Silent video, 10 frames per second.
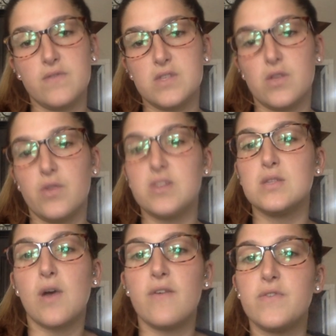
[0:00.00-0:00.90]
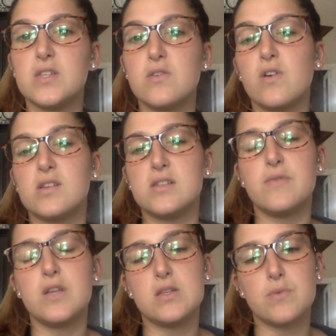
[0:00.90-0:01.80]
so this is why physical
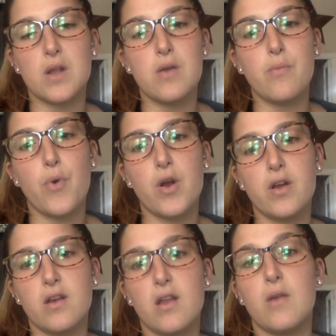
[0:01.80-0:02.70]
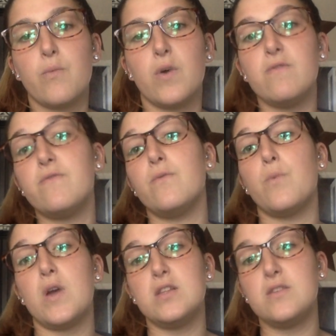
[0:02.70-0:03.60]
activity is really important, and one
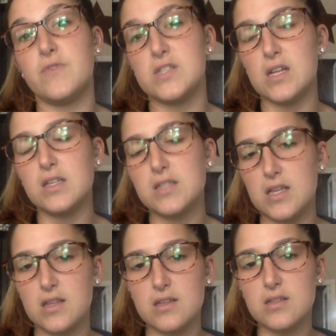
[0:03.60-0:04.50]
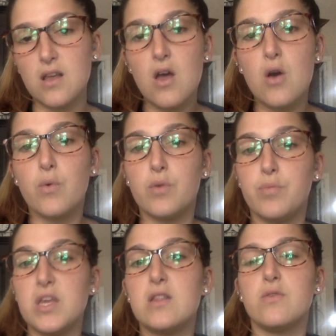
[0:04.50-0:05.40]
way to facilitate this would
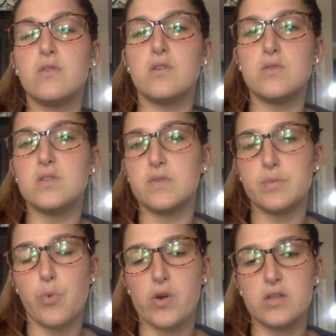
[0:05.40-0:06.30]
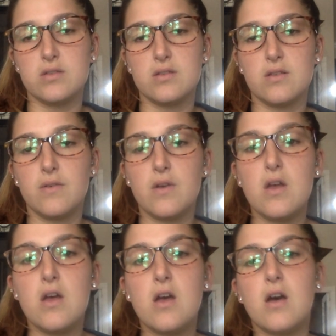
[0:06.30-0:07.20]
be through the use of sports.
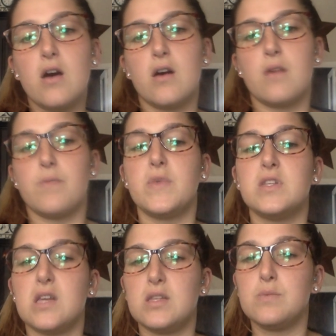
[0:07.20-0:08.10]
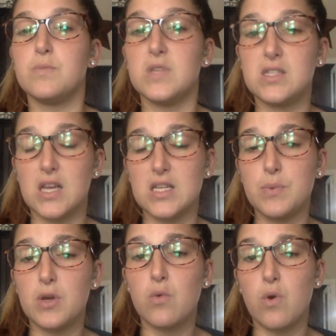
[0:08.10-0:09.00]
The
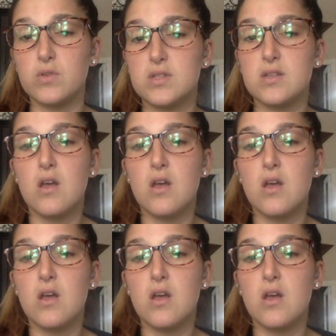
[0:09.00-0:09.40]
textbook quotes,